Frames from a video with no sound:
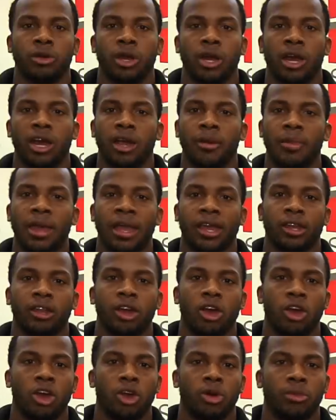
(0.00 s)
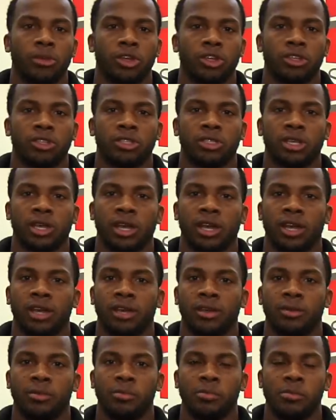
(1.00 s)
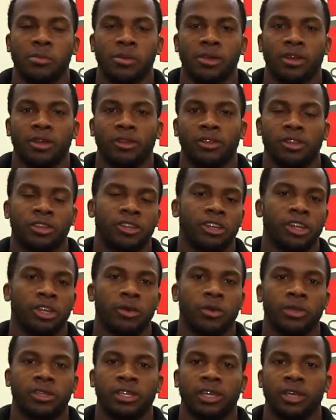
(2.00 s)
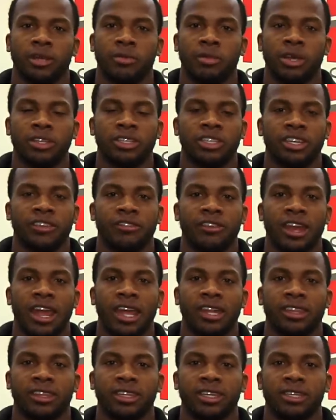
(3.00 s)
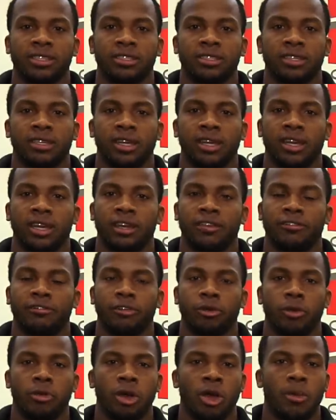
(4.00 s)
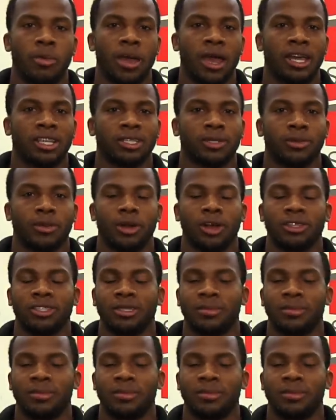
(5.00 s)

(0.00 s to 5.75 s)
Uh, back at home, there's uh, they're dealing with a bunch of different athletes, uh, football, basketball,